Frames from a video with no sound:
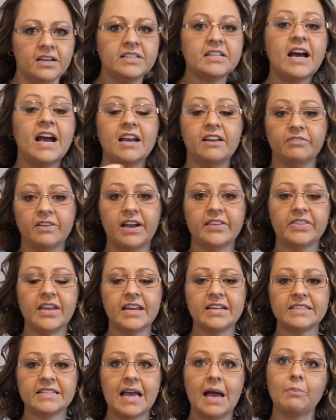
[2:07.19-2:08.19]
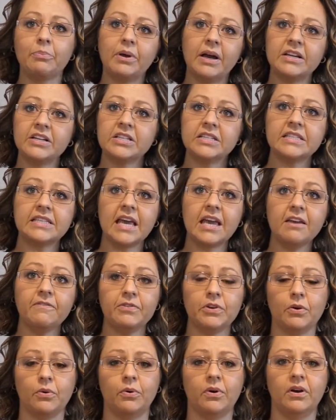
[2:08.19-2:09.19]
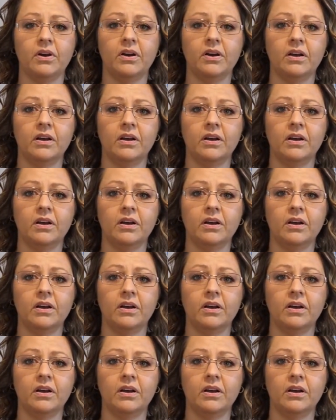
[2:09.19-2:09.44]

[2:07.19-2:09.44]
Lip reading: kind of like that example I just gave you,